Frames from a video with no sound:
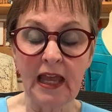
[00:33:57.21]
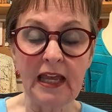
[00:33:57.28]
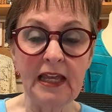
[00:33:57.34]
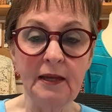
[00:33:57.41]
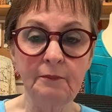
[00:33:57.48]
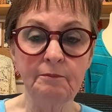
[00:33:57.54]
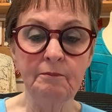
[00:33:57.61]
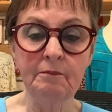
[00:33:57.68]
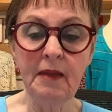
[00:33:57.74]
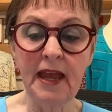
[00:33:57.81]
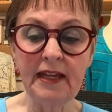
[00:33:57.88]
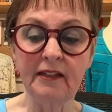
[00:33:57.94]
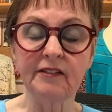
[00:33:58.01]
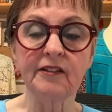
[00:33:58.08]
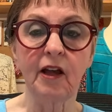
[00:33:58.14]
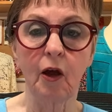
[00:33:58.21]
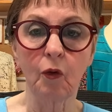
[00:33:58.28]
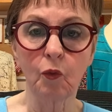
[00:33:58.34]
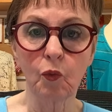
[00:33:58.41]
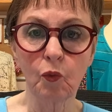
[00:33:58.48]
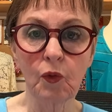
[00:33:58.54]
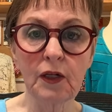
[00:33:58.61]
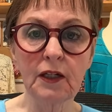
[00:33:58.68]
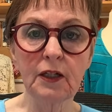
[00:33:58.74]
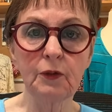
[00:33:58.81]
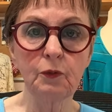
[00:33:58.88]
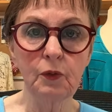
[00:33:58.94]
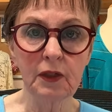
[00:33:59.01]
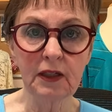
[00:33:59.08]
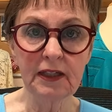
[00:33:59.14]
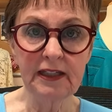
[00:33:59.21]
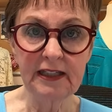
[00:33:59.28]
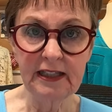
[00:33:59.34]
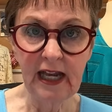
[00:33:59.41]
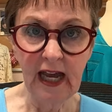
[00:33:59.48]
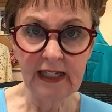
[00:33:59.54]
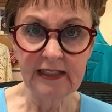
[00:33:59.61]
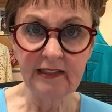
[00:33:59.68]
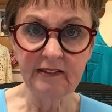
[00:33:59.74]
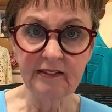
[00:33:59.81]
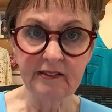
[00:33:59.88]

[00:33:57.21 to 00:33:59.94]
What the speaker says: it makes a really, really nice